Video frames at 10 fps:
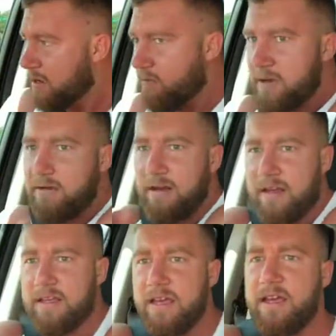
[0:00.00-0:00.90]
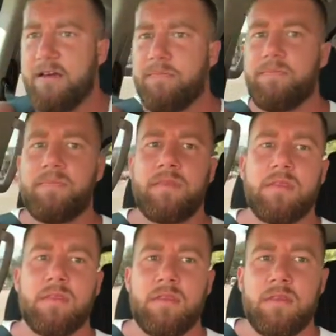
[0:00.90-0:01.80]
when you need them
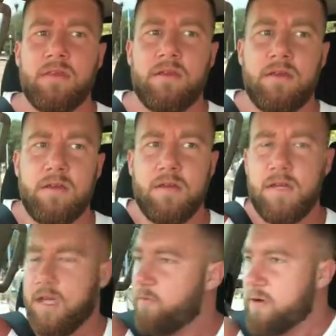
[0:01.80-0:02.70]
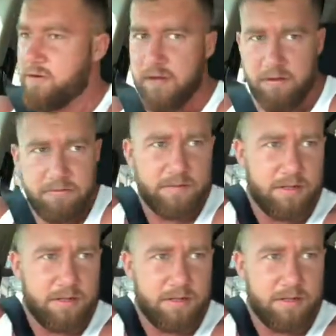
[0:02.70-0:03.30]
and when you don't.